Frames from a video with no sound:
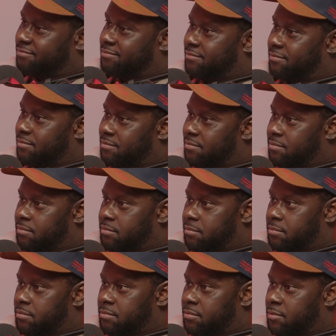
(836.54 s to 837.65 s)
It's a fact.
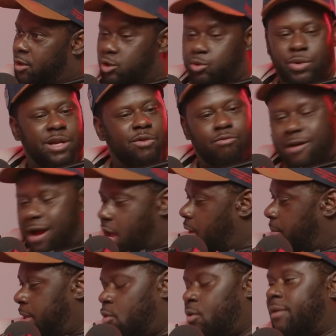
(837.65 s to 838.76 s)
Cause when he rhyme,
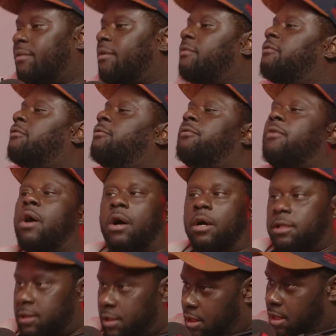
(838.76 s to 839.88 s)
he don't give a fuck
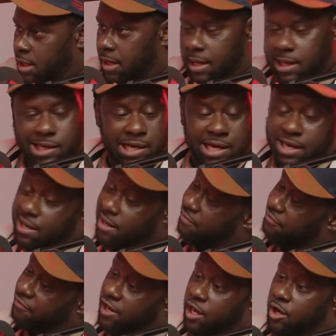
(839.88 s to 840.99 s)
and he ain't got a
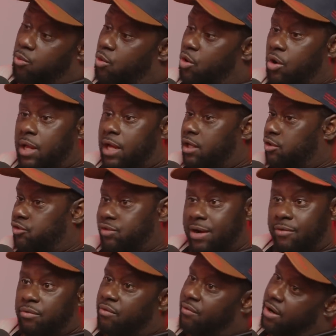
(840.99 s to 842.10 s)
fan in the world. I done
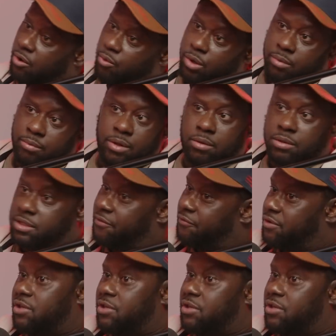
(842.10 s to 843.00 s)
traveled around with him in different